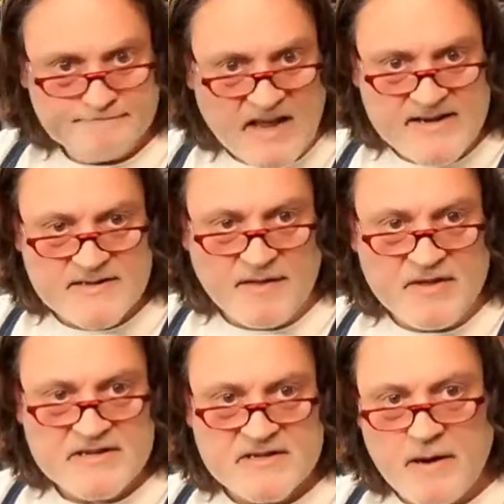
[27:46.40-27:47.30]
I said
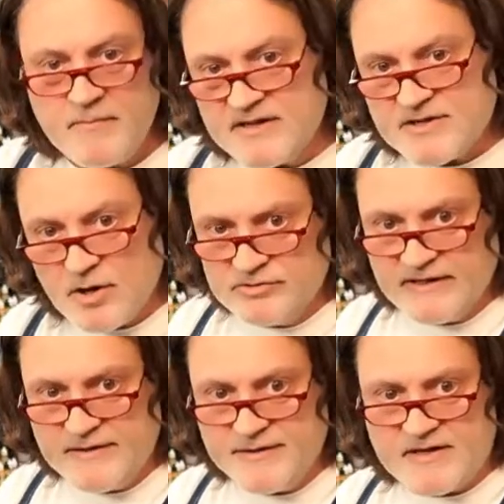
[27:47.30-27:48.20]
this time it's
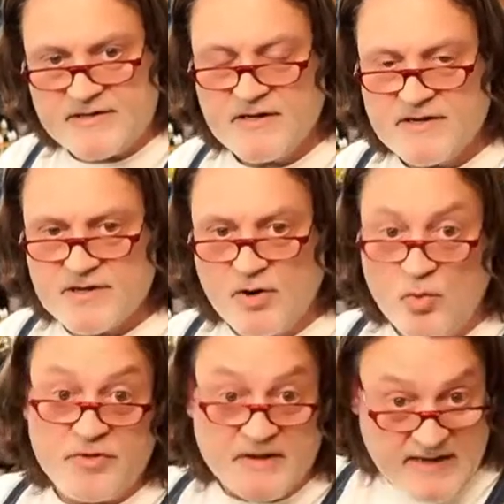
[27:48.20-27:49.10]
only this. So
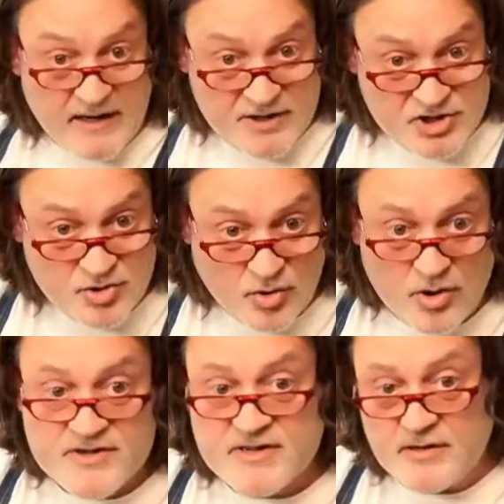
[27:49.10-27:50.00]
with the daily
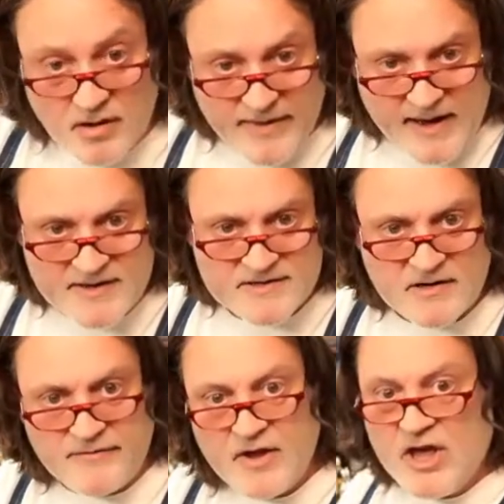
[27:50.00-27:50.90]
shorts and all that kind of
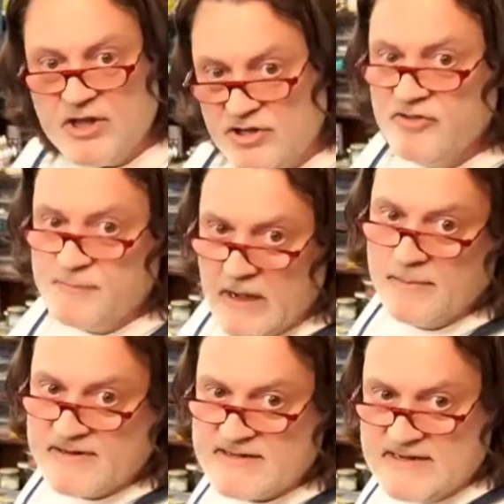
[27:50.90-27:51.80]
stuff, you've been
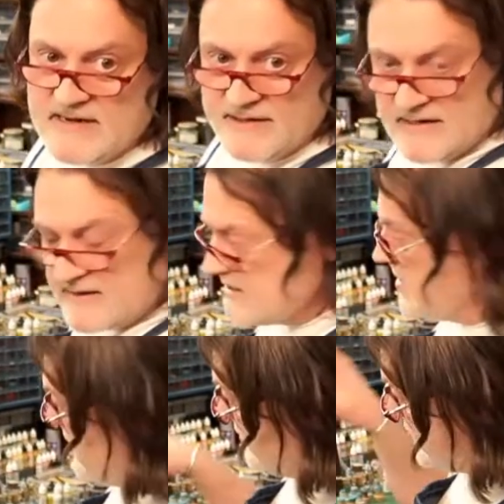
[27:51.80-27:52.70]
able to see the
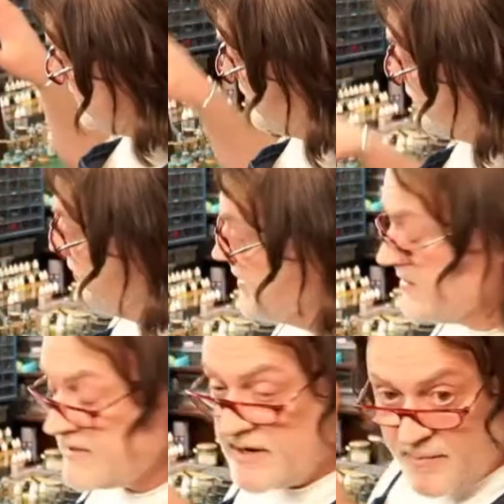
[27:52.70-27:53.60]
entire build, the
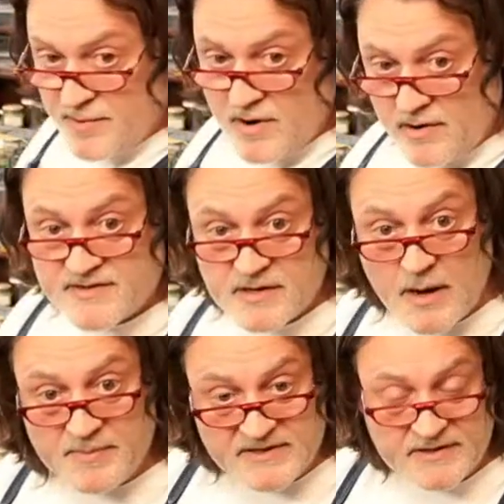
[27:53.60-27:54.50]
entire progress
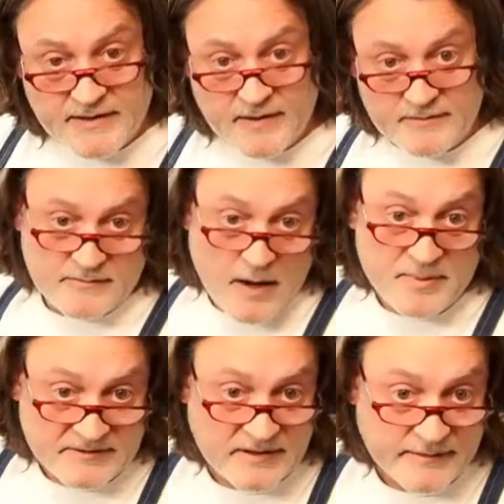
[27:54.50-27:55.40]
up until now, up
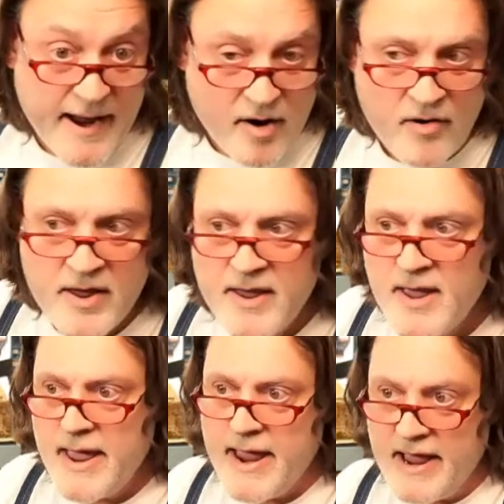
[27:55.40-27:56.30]
until now,
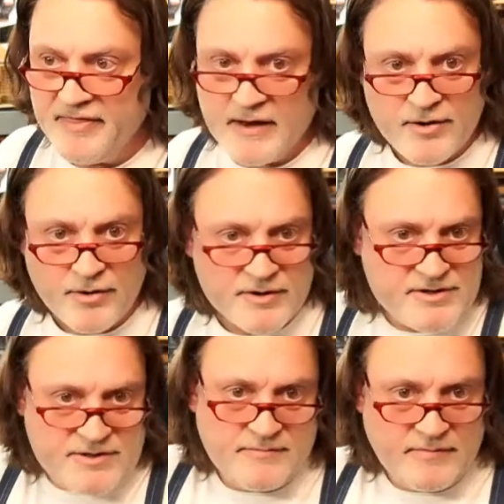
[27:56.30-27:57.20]
and then of course,
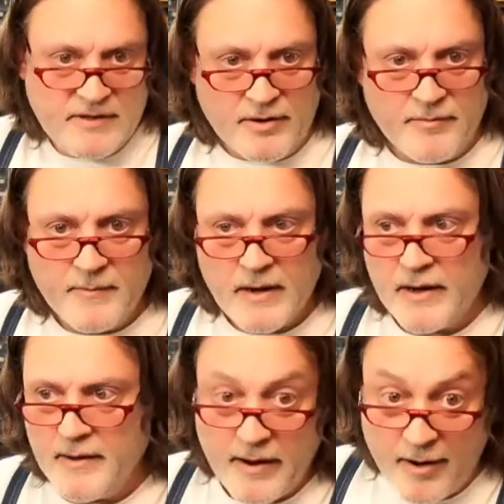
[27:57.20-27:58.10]
you know,
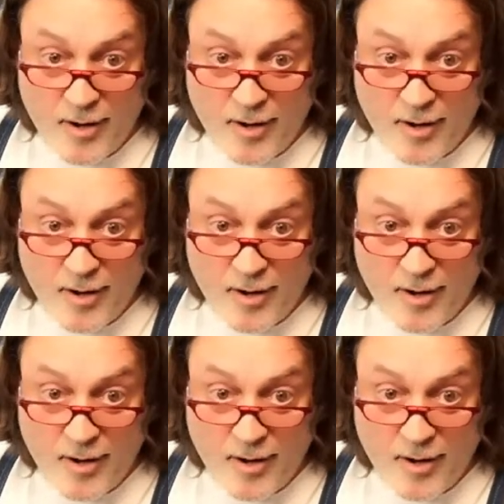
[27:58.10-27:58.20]
uh, I,